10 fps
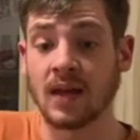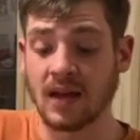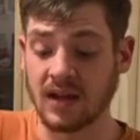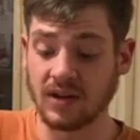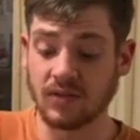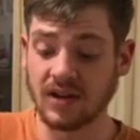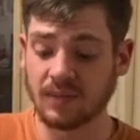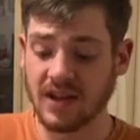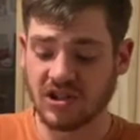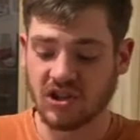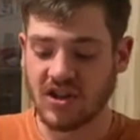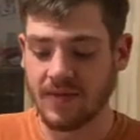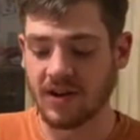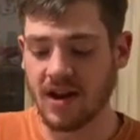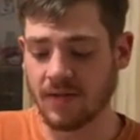and you want to make sure you have
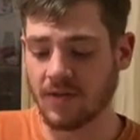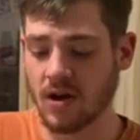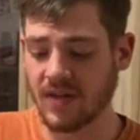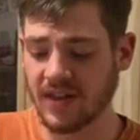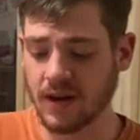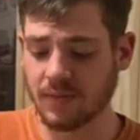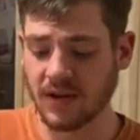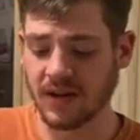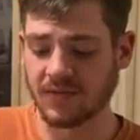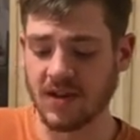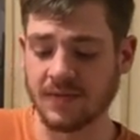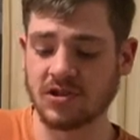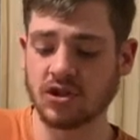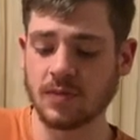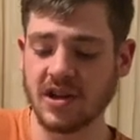enough on there, but if you have
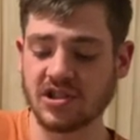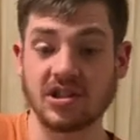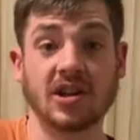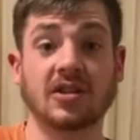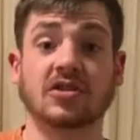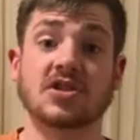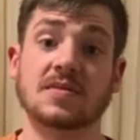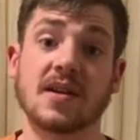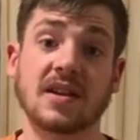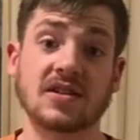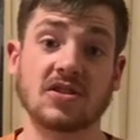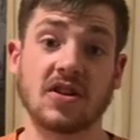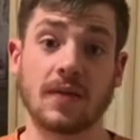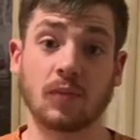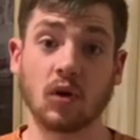too much, it'll just make it so you
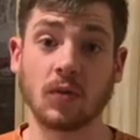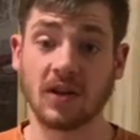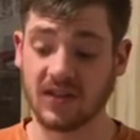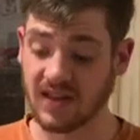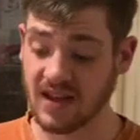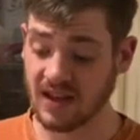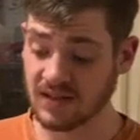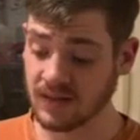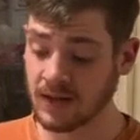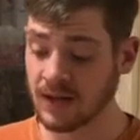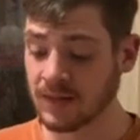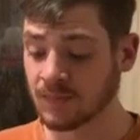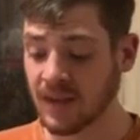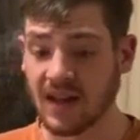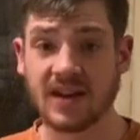have more work in the end.
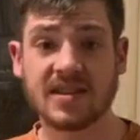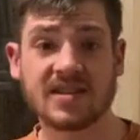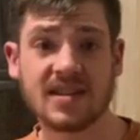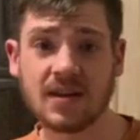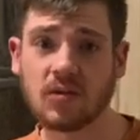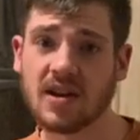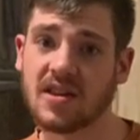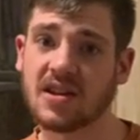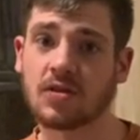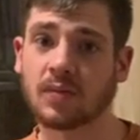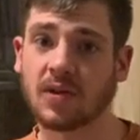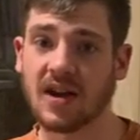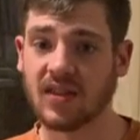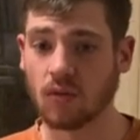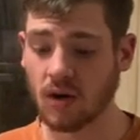And in the same way that you apply
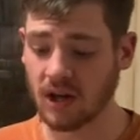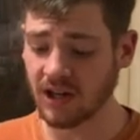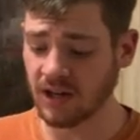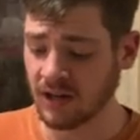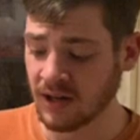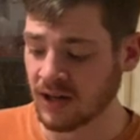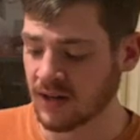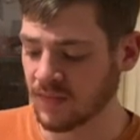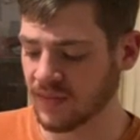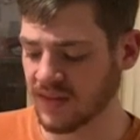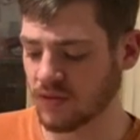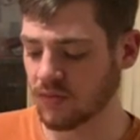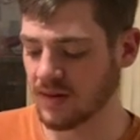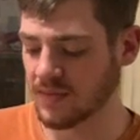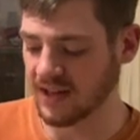the water, you
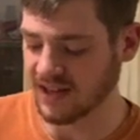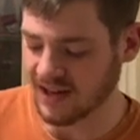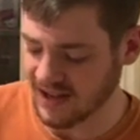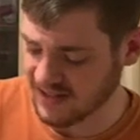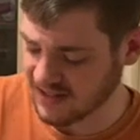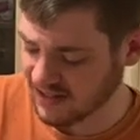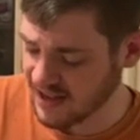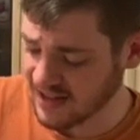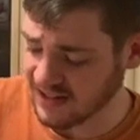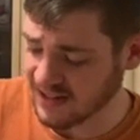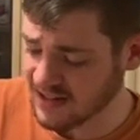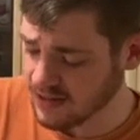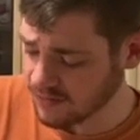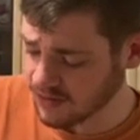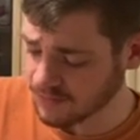want to make it nice, light, and
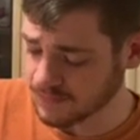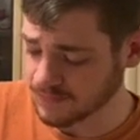even.